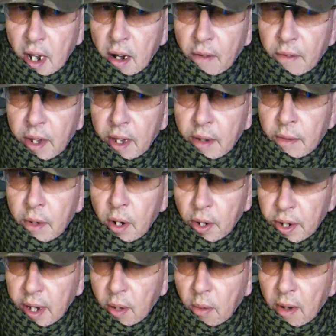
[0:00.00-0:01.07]
out of it,
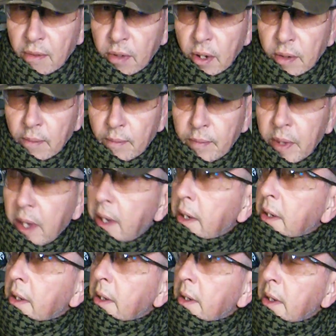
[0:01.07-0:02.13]
or the equivalent.
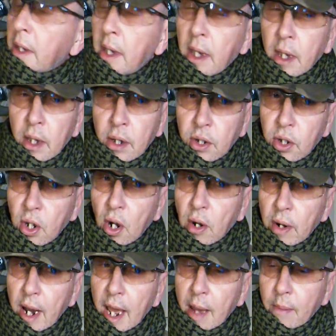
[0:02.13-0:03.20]

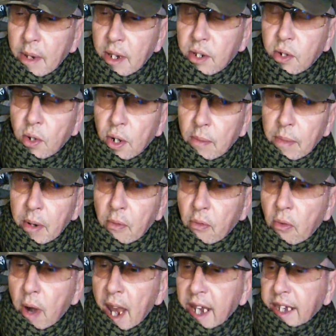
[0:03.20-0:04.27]
Your arm is going to be
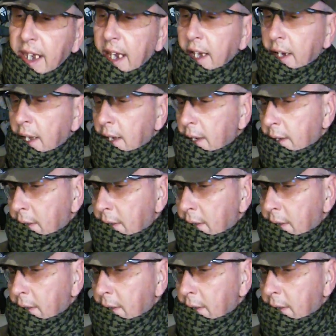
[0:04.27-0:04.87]
wrecking.